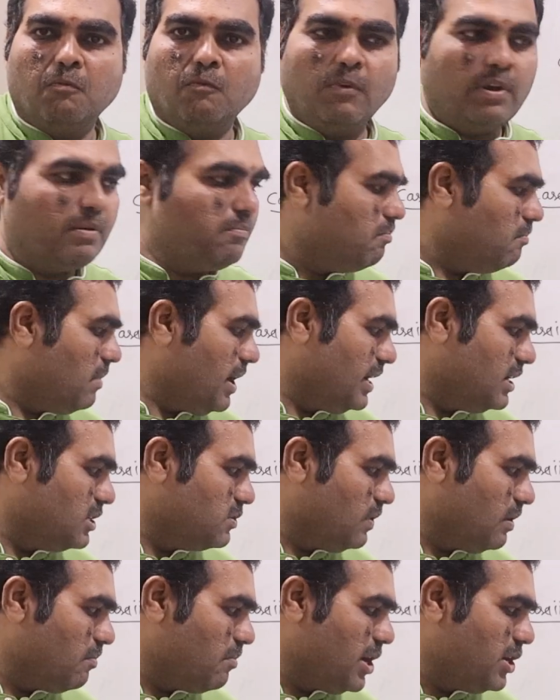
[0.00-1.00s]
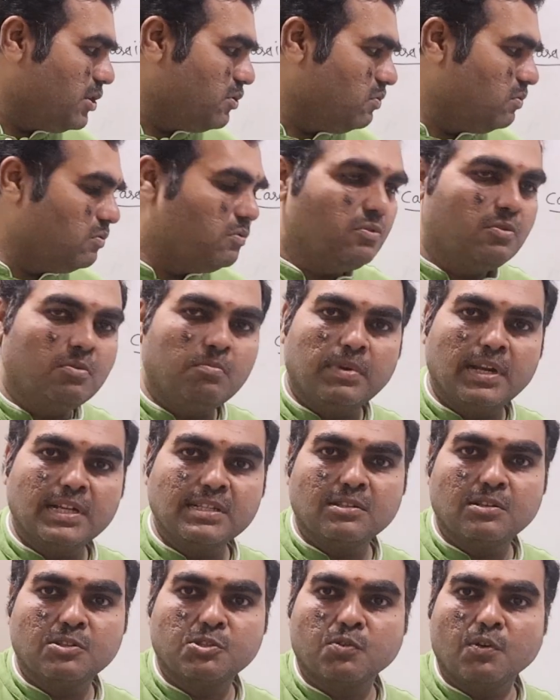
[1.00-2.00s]
1 minus 1 by 2
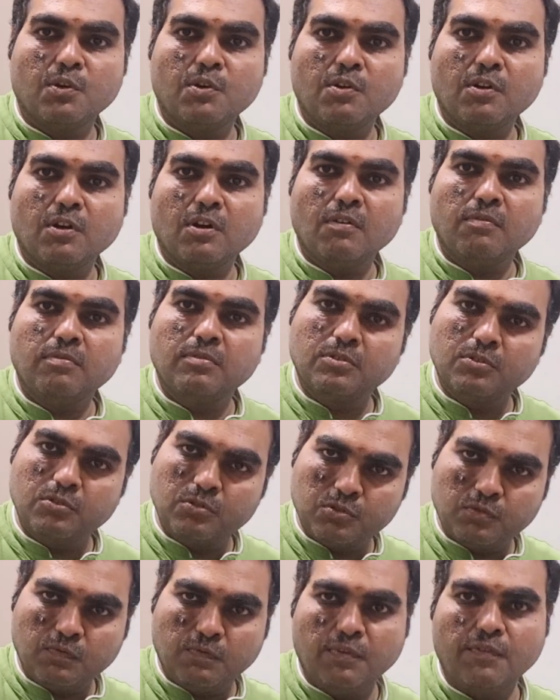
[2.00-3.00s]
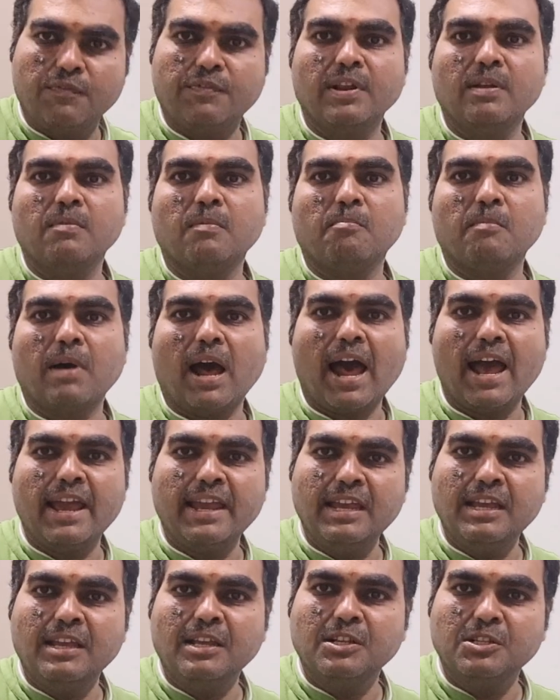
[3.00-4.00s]
plus square root of 15
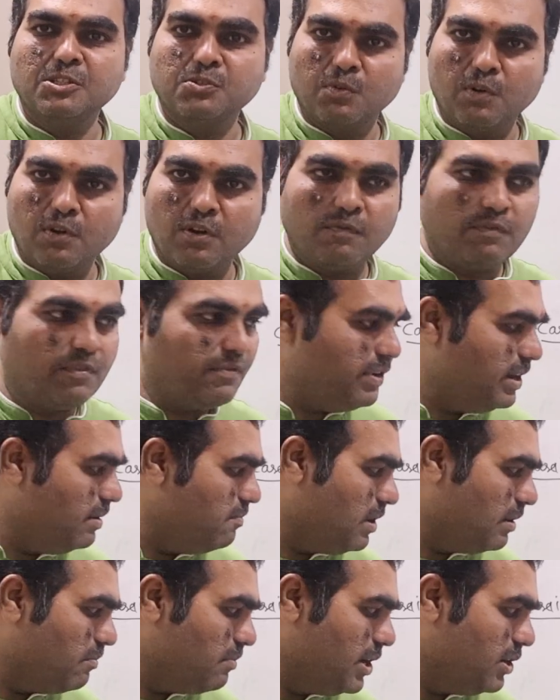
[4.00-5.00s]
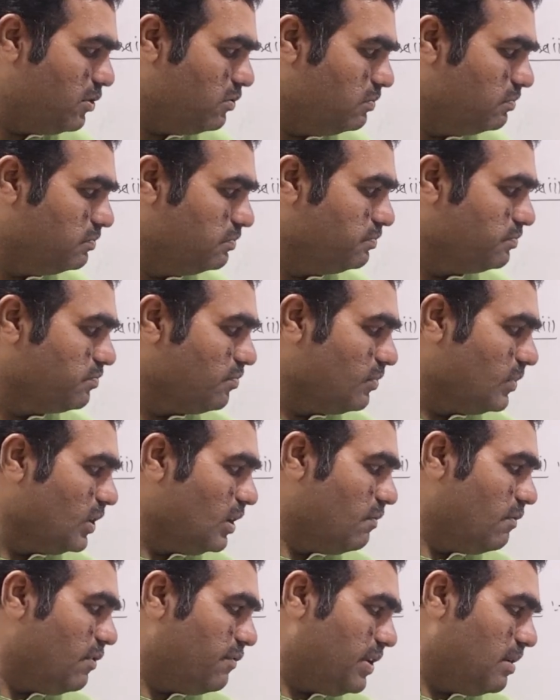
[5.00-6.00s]
I square root of 15 1 by 2
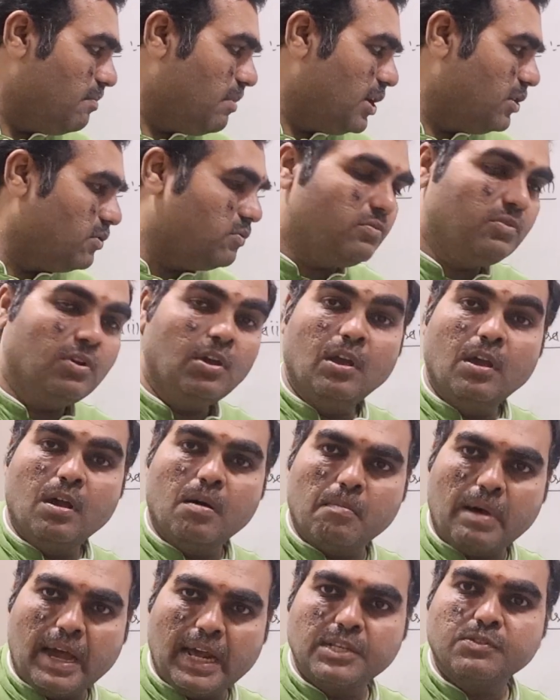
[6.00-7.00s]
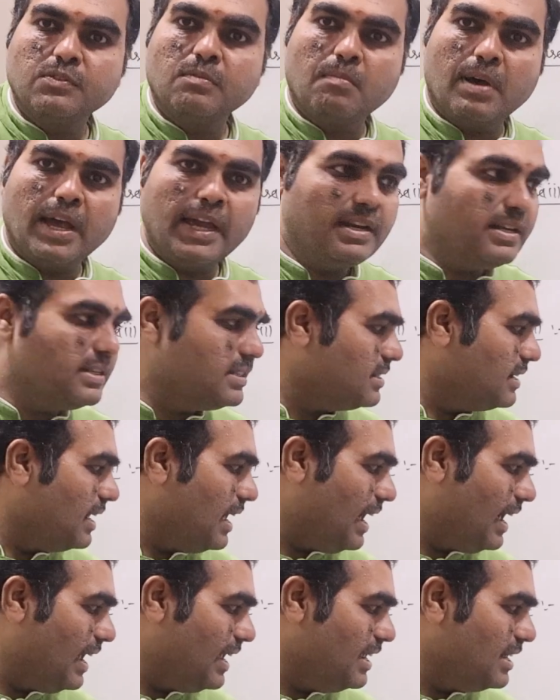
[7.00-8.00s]
15 by 2 minus 1
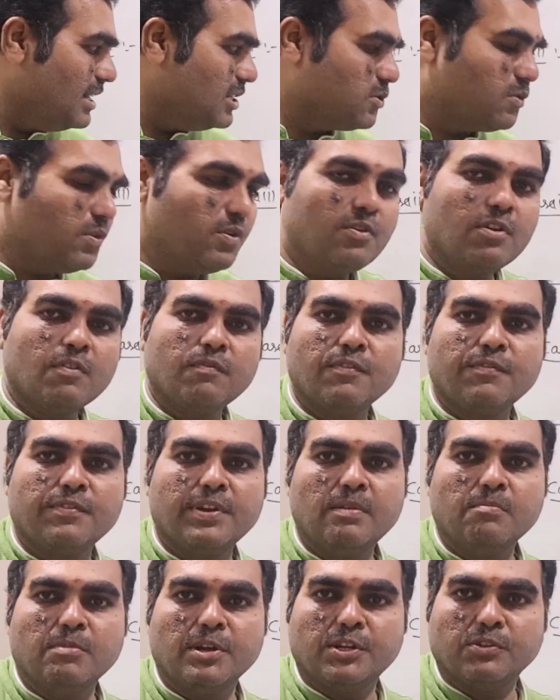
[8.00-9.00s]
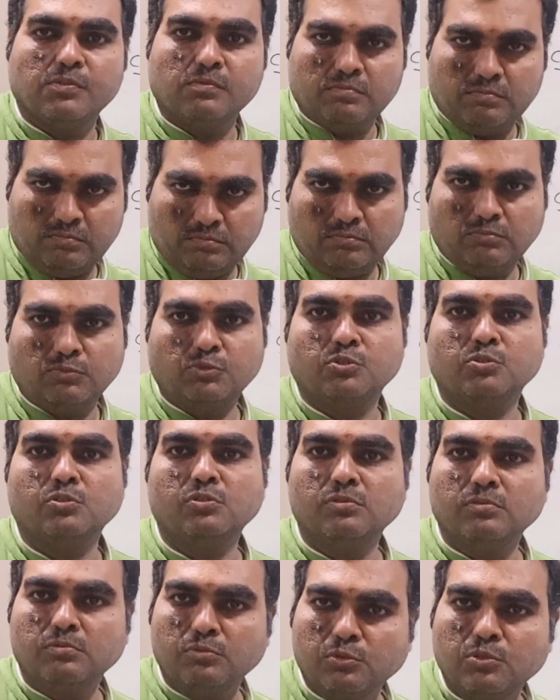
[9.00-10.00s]
minus I square root of 15 by 2.
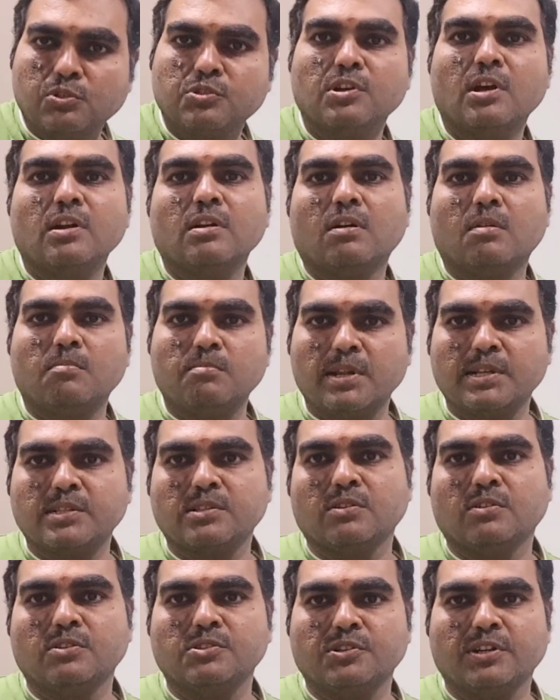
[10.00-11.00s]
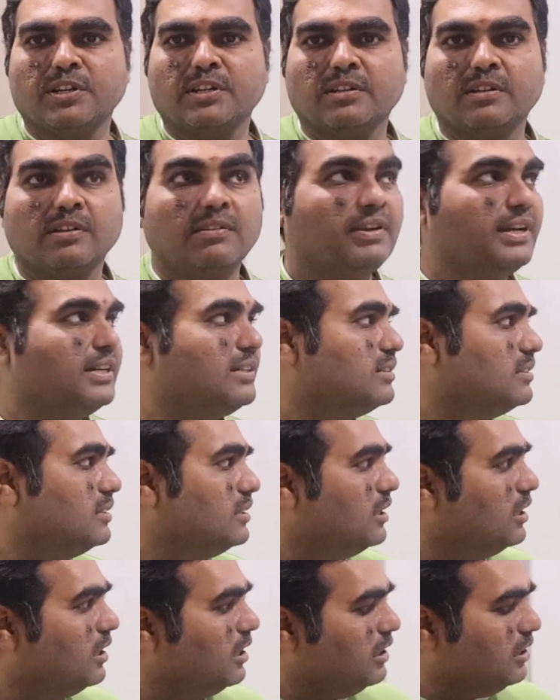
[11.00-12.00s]
So roots are complex conjugate, right?
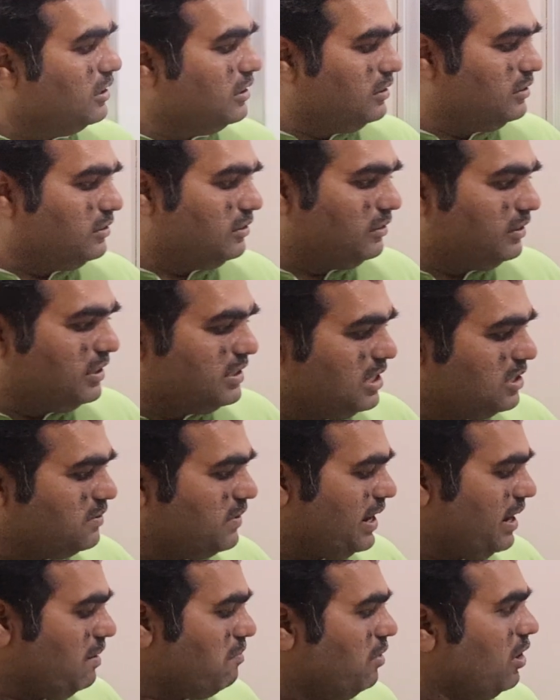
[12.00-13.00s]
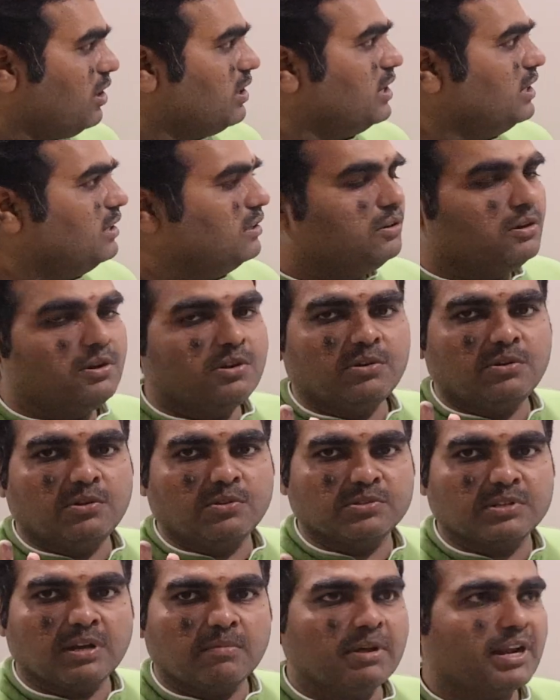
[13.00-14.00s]
So this is very important.
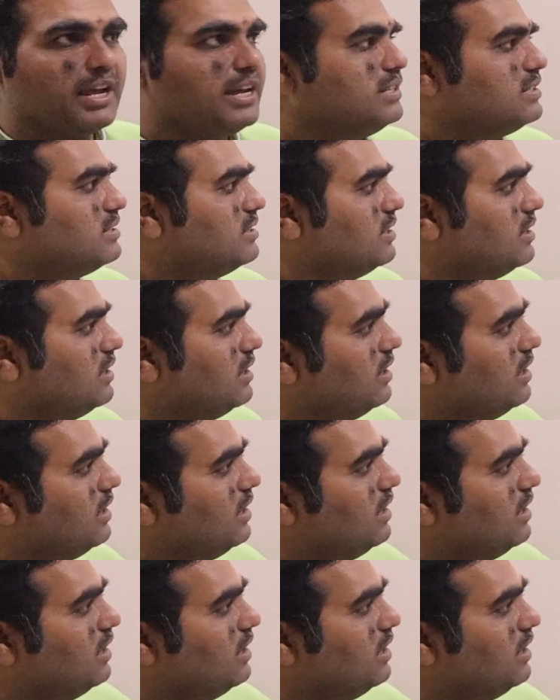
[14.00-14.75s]
To summarize,